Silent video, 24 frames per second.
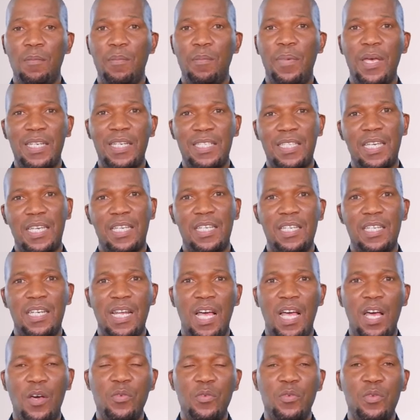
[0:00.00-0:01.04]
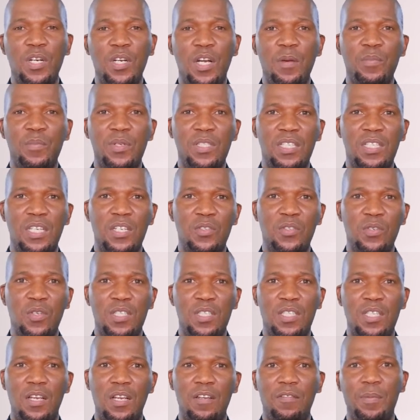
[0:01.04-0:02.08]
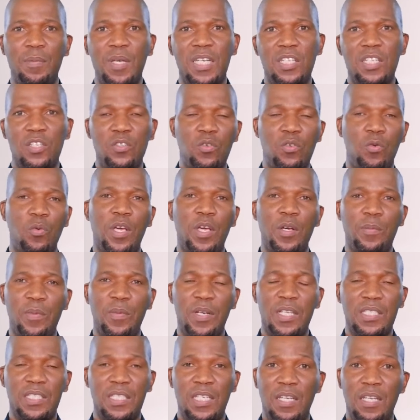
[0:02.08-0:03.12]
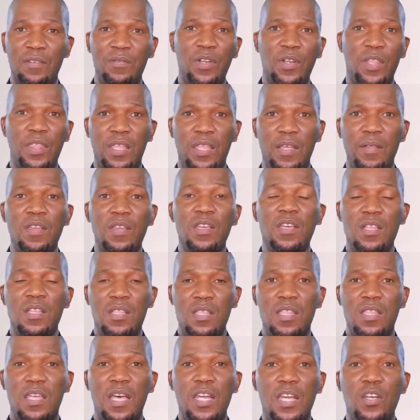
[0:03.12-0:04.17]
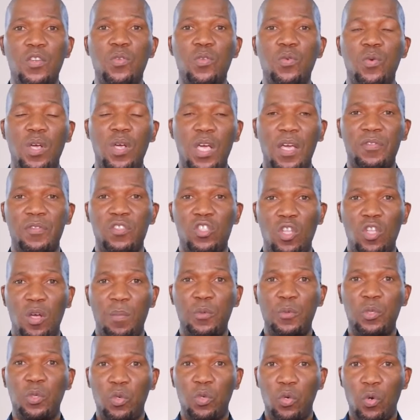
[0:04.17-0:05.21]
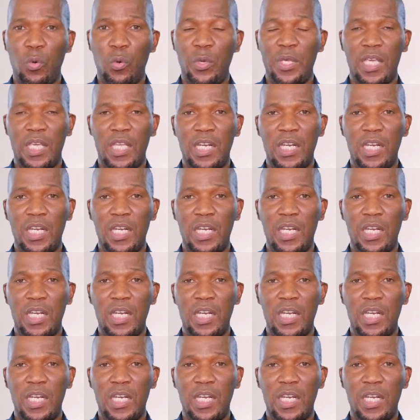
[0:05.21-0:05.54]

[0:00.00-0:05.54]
better in how you represent yourself, better at your workplace and everything, then you have stopped growing.